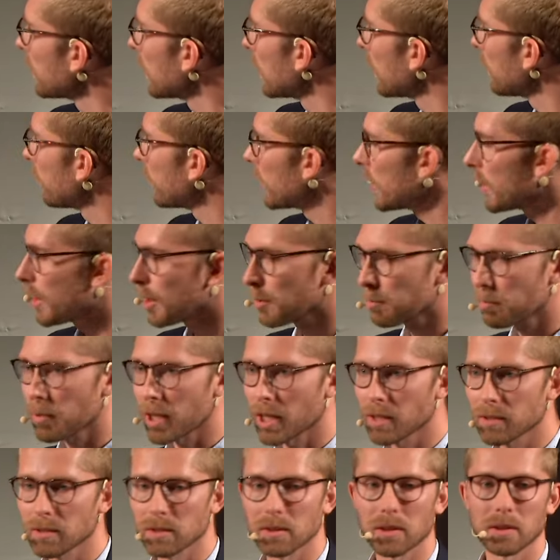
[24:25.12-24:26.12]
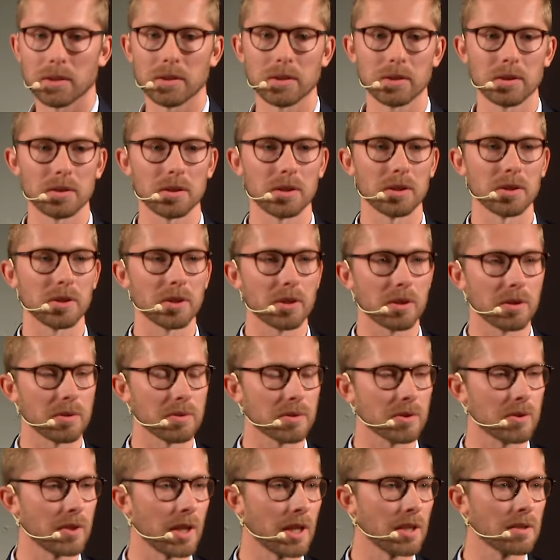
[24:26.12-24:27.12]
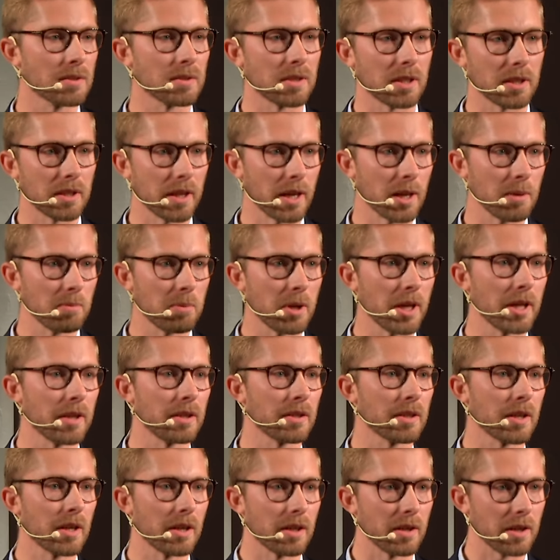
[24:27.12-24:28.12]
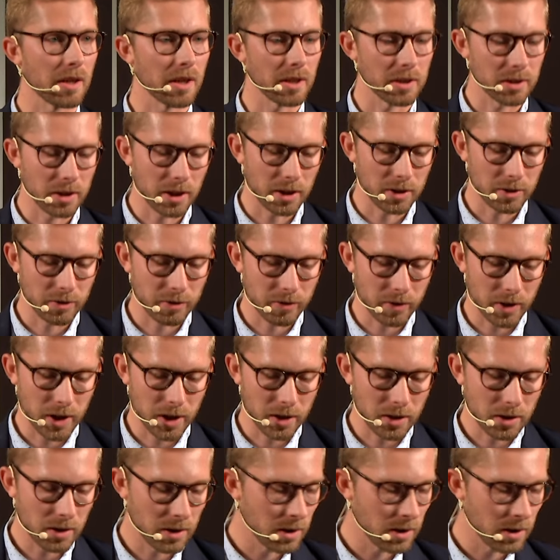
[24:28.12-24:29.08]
delivery date based on the constraints that iPlanner can identify.